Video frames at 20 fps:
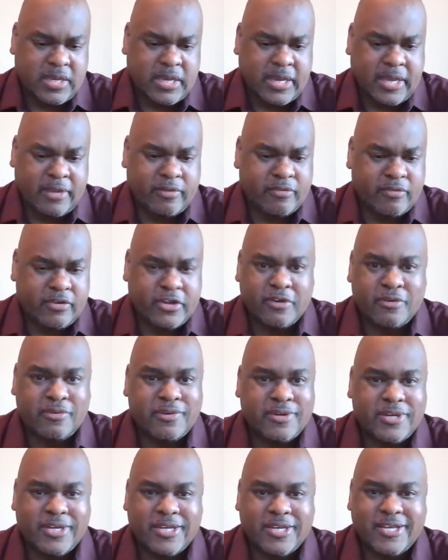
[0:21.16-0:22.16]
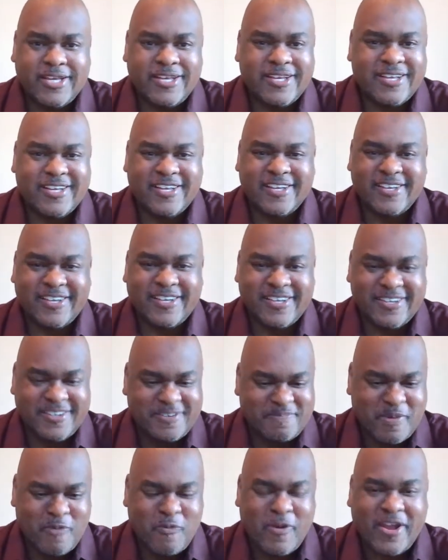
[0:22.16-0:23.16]
I don't know.
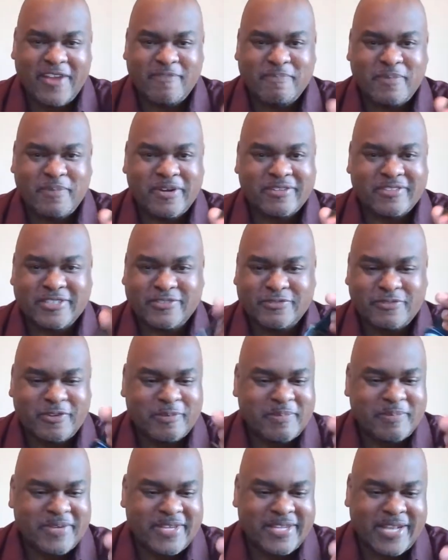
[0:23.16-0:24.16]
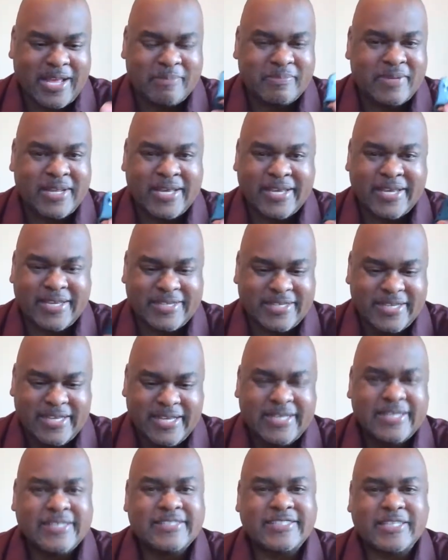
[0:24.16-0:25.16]
My wife bought this for me, and I'm like,
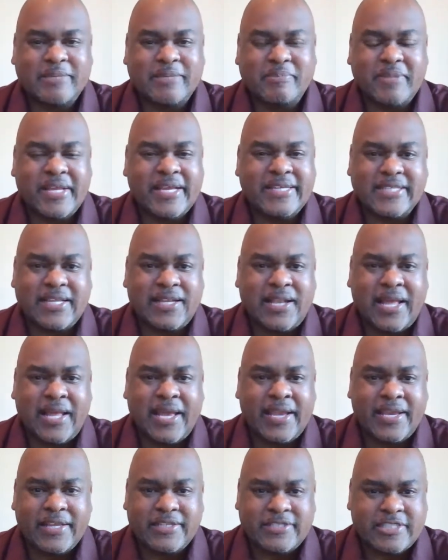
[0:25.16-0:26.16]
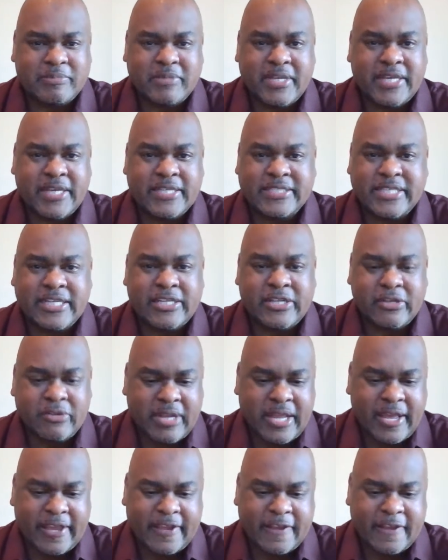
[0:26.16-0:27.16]
some days I like it, some days I don't
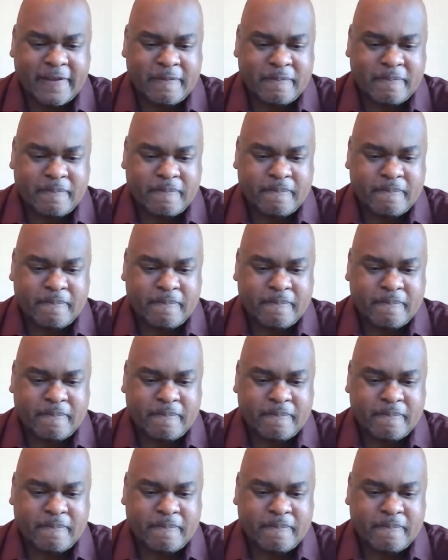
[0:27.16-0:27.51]
like it.